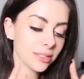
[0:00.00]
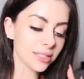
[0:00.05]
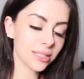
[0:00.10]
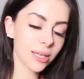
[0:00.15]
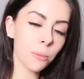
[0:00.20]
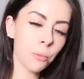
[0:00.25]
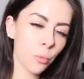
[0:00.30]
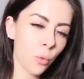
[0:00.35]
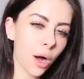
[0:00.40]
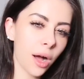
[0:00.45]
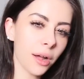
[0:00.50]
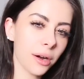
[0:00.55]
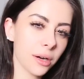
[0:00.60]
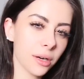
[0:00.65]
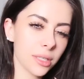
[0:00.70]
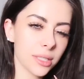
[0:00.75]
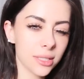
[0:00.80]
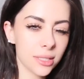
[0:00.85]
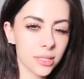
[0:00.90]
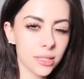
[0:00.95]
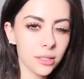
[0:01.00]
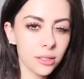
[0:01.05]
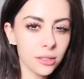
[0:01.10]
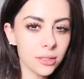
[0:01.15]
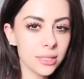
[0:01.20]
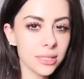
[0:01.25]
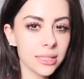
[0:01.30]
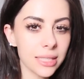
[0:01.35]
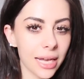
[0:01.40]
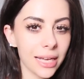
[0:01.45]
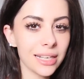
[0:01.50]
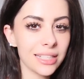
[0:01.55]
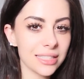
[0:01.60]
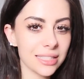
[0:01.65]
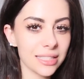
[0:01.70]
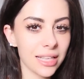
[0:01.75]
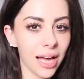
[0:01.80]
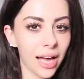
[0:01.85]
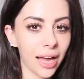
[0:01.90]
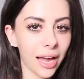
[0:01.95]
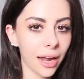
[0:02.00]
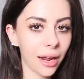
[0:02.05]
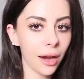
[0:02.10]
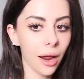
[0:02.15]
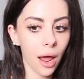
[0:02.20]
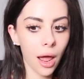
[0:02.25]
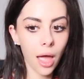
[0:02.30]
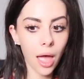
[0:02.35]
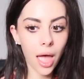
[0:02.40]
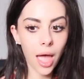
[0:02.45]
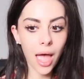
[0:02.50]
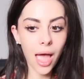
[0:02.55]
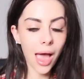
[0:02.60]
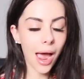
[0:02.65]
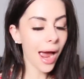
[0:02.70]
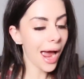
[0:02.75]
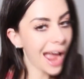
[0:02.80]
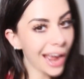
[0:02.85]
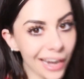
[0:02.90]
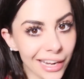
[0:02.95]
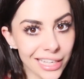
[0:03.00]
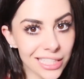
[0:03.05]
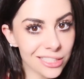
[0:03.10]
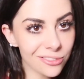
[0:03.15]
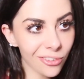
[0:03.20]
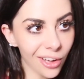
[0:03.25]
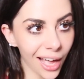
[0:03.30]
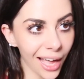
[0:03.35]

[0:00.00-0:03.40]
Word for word: some water, still stayed inside, and he's